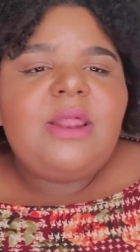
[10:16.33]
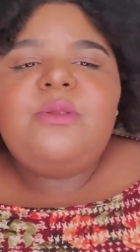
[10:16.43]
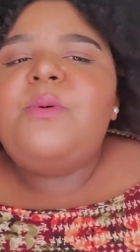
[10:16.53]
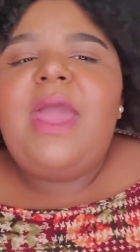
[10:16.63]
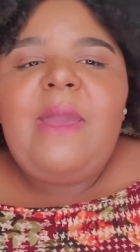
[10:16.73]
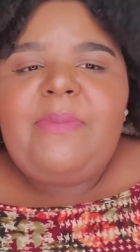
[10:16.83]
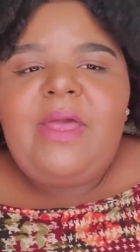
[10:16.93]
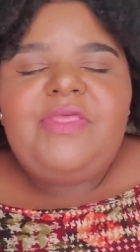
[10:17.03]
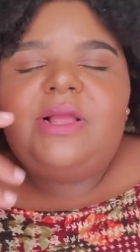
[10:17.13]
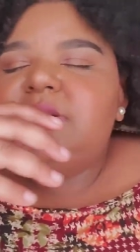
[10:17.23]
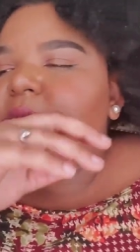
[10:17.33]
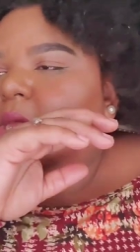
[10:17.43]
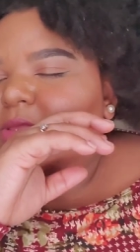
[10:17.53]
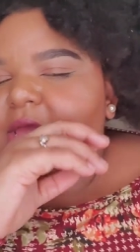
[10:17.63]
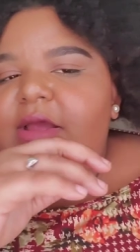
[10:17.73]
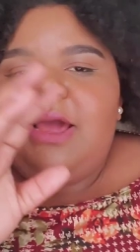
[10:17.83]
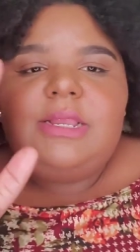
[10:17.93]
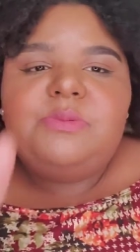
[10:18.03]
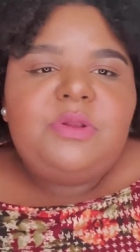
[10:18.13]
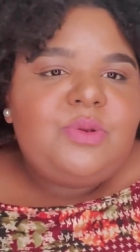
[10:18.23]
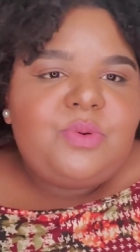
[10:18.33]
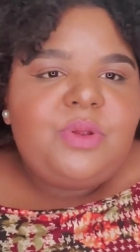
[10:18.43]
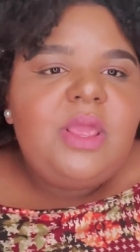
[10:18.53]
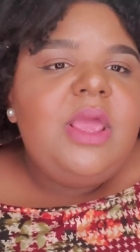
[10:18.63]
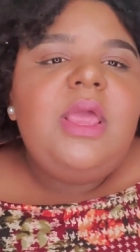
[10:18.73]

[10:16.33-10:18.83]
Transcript: I don't know what happened. I think I just took it off the hand, kind of just put it on.